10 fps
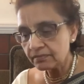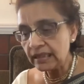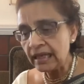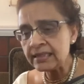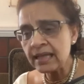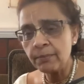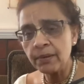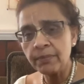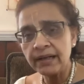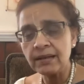example
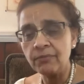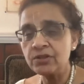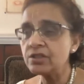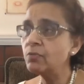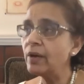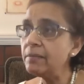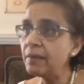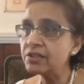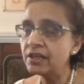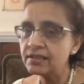brings up, which is very
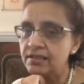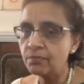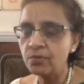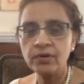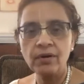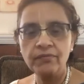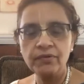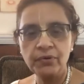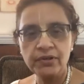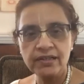much in support of the
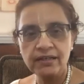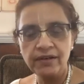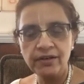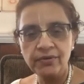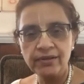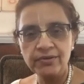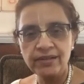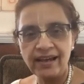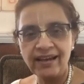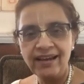verse that we are doing
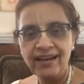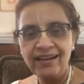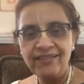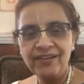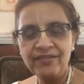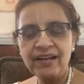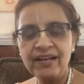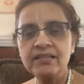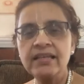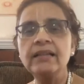today, where it
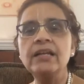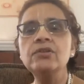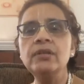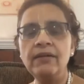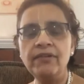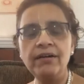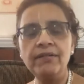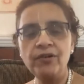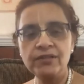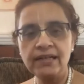is saying that never
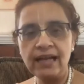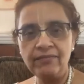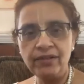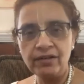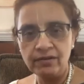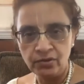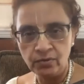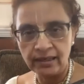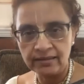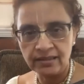was a time that you
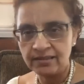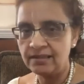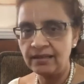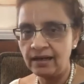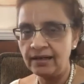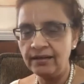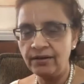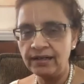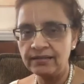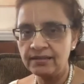existed and I did
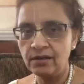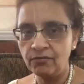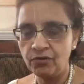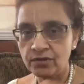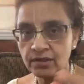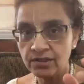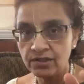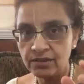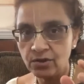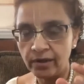not exist. And of course,
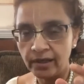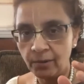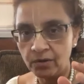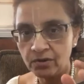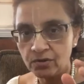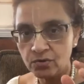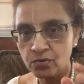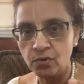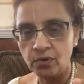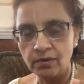Krishna is talking about the
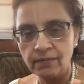soul,